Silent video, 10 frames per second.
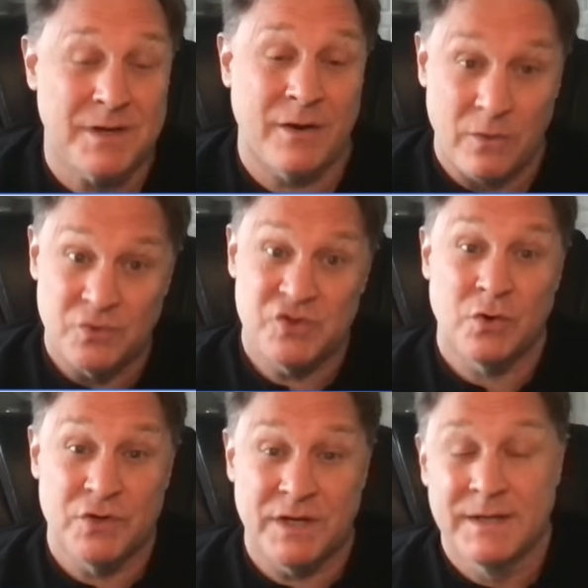although
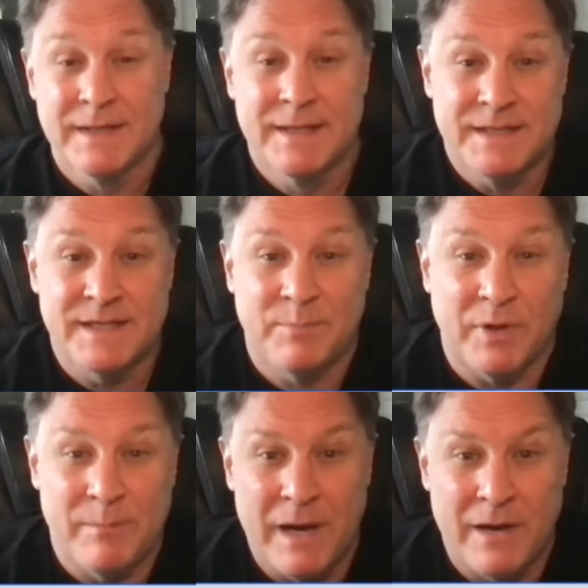Georgia did play
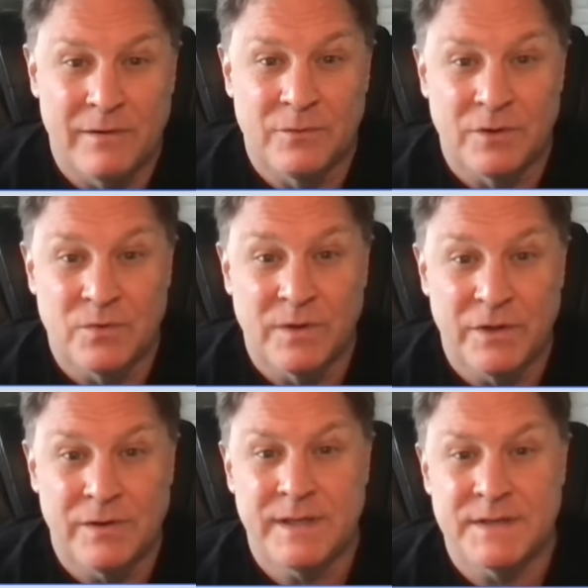better and looked really
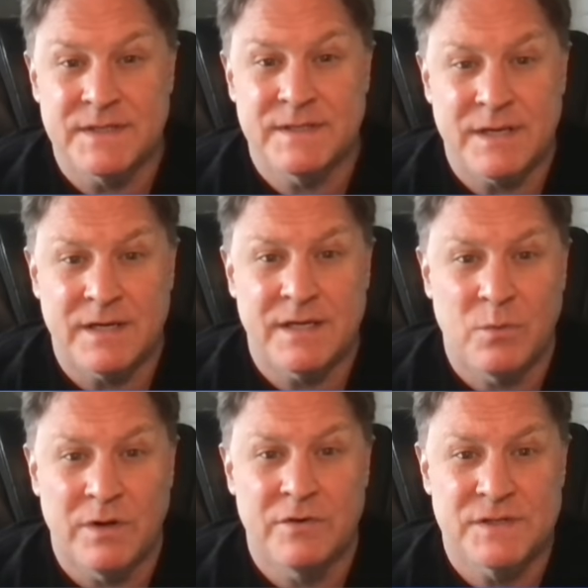good against Kentucky, where
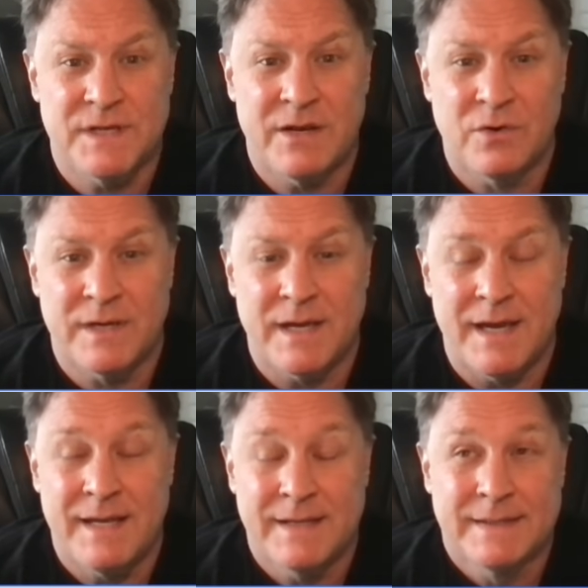you're saying,
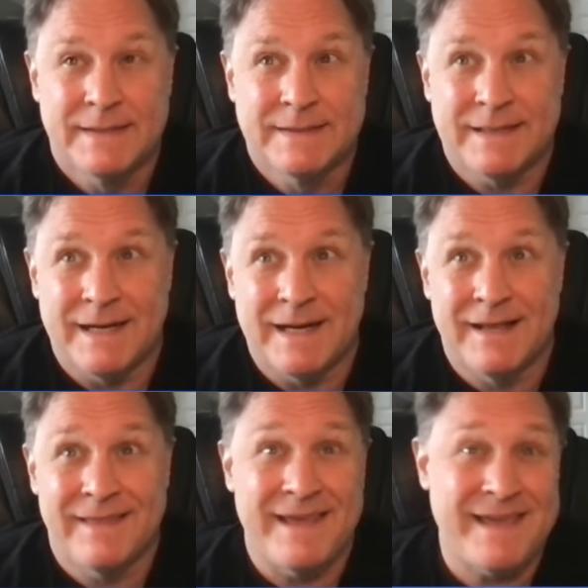okay, uh,
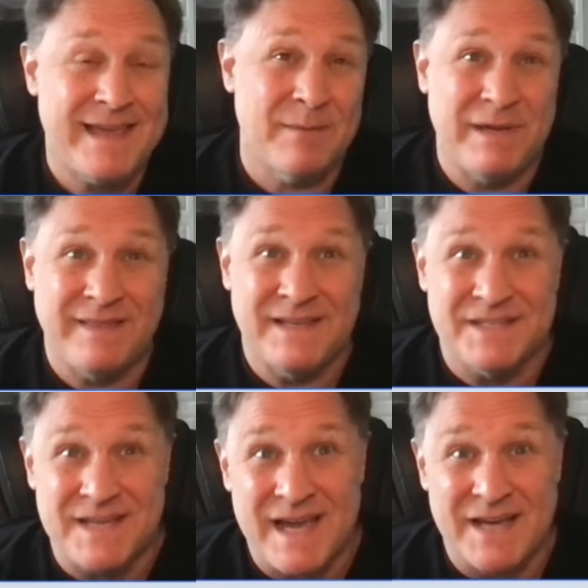they can't beat these
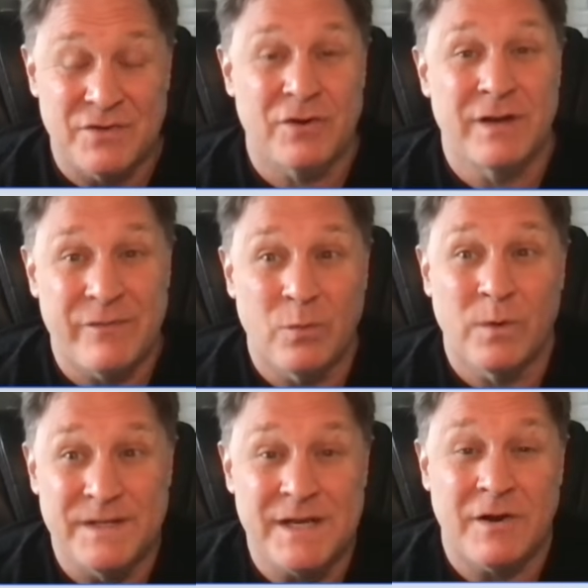guys or they're going to have a
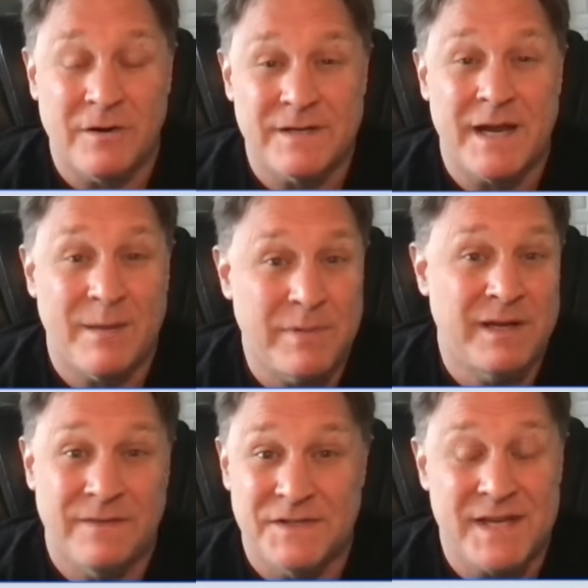really hard time
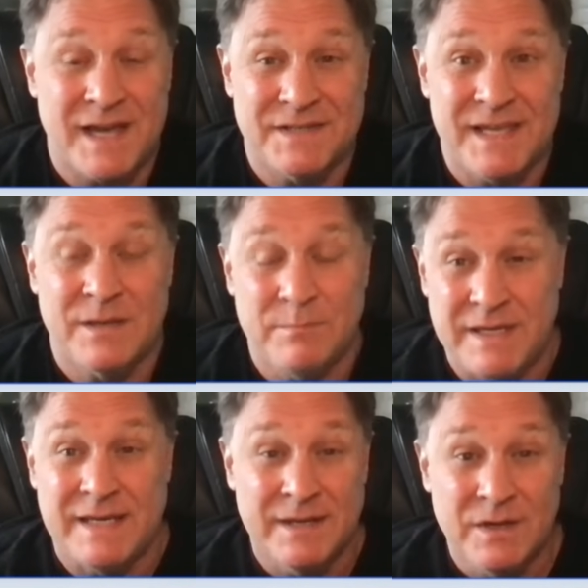beating these guys. They could
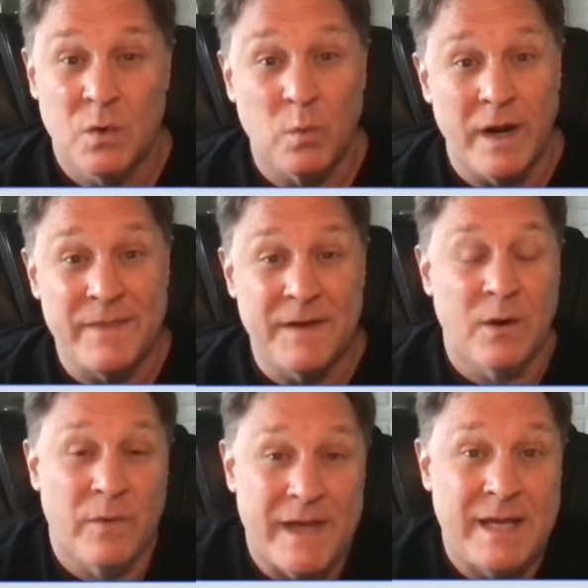be right there
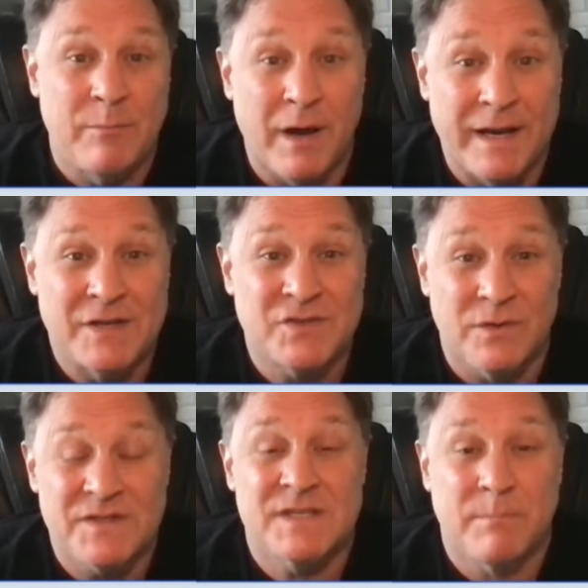with anybody. So
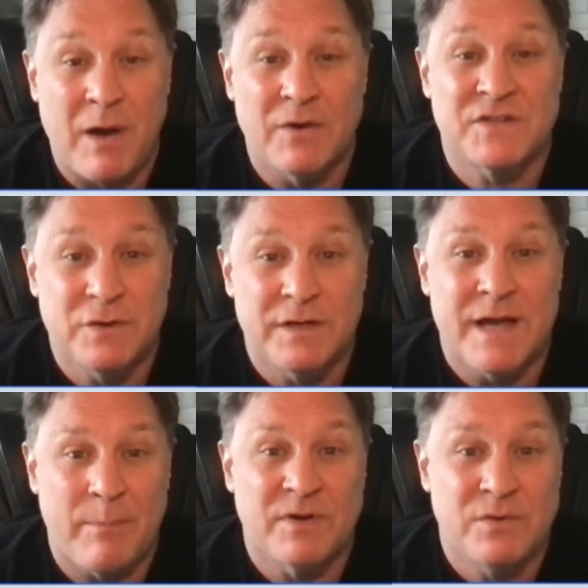this is about as good an
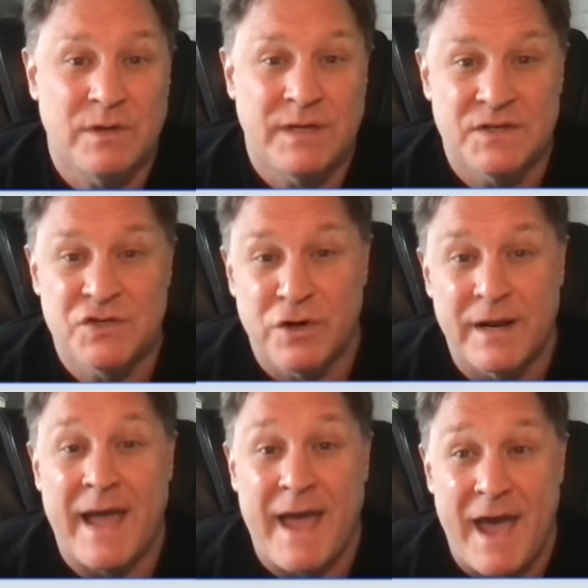opportunity as you're going
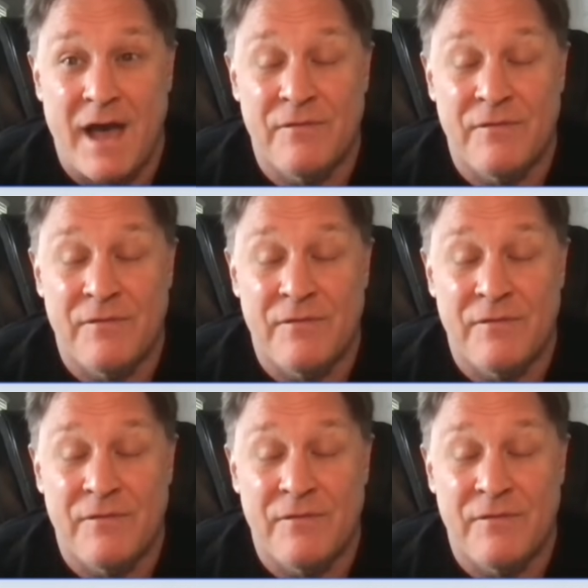to have,